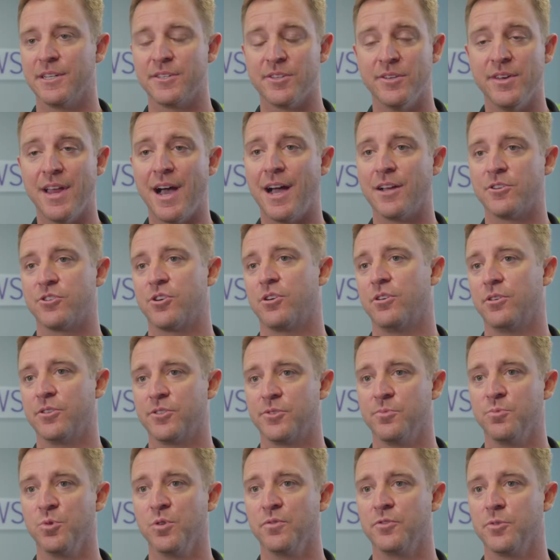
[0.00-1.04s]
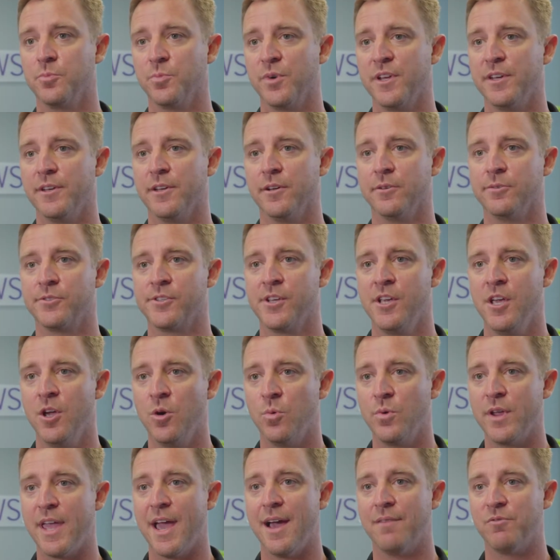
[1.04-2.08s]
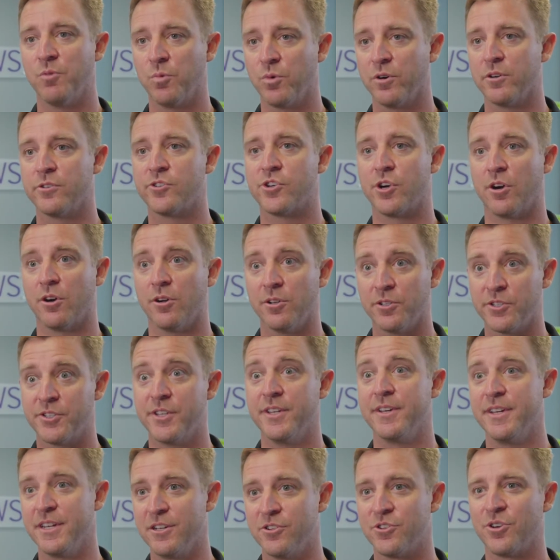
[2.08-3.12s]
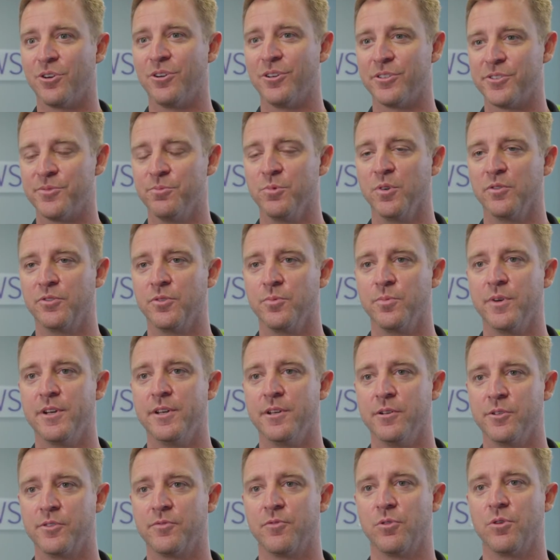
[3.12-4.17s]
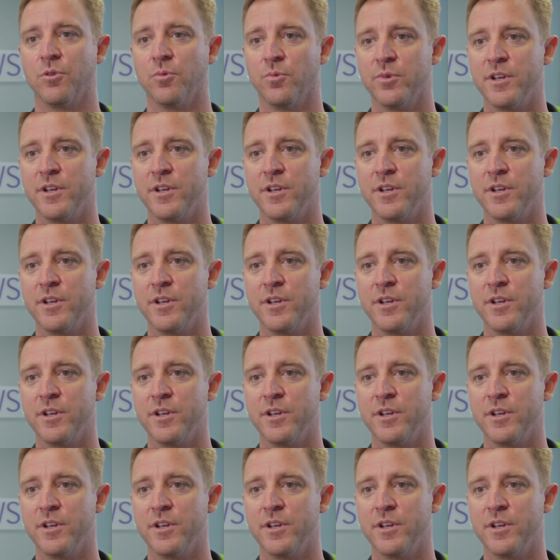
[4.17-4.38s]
that's not Charleston Roofs and Windows. We have the word Charleston in Charleston Roofs and Windows for a